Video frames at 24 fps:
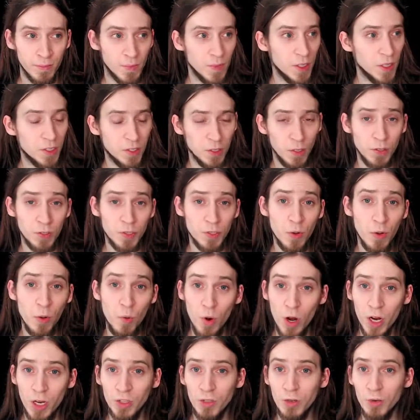It's also a
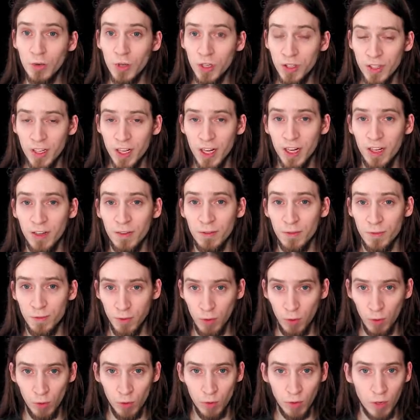way to retain
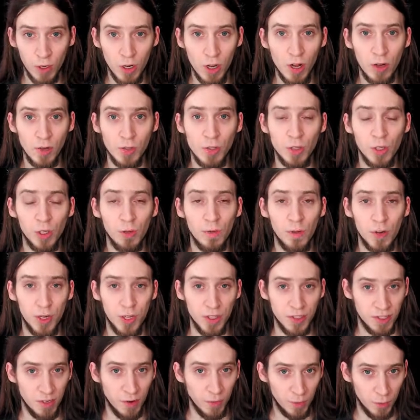full control over
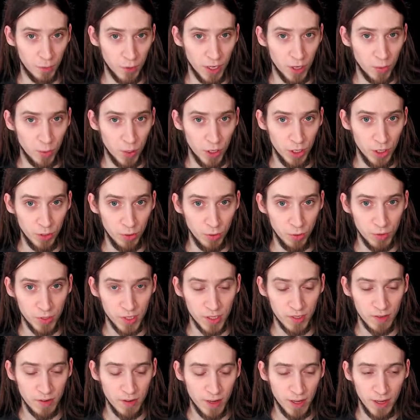the software that we
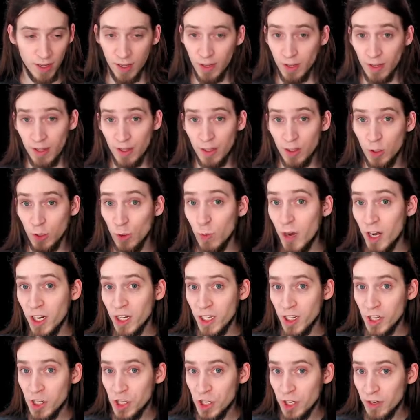use. Nobody
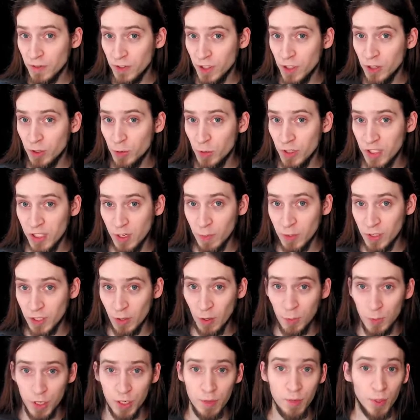can shift it to a
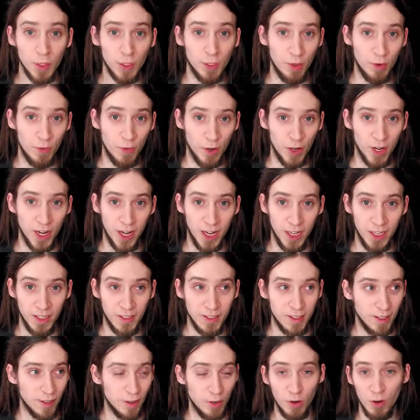subscription model
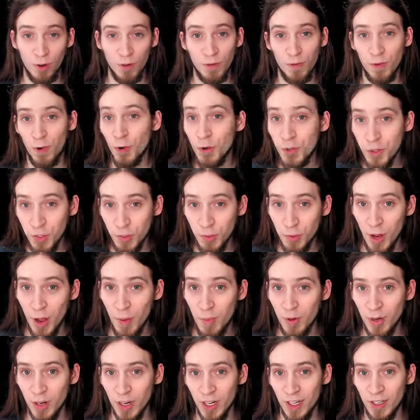overnight, or force you to
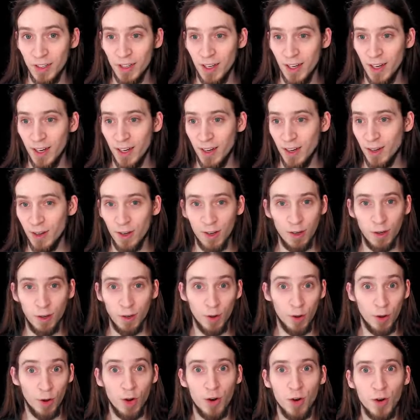upgrade,
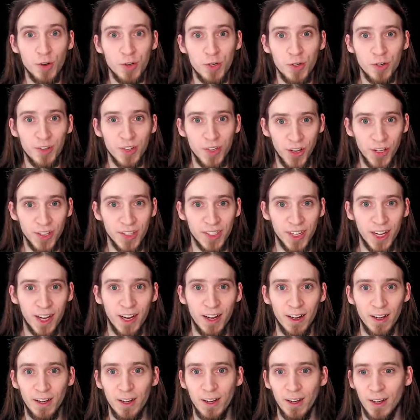or hoard your
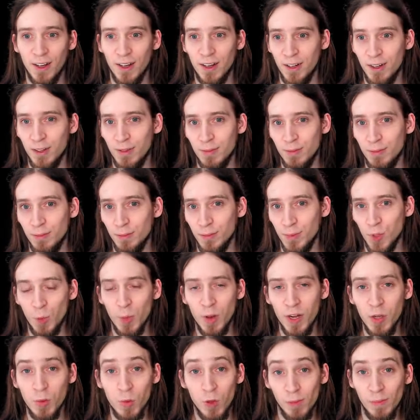data.
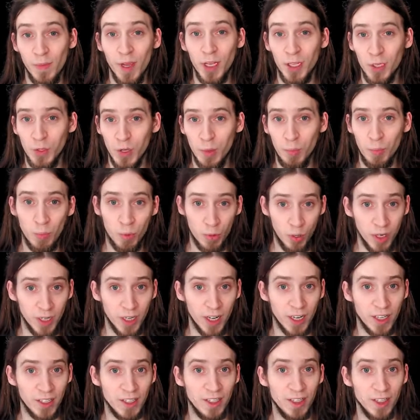Nobody will make you a
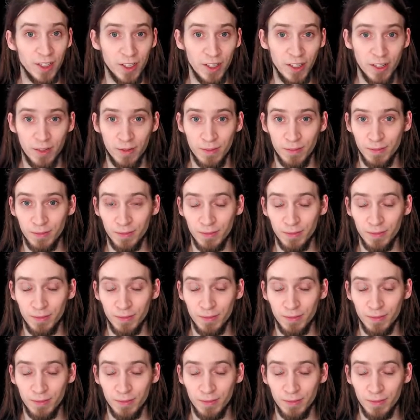product here.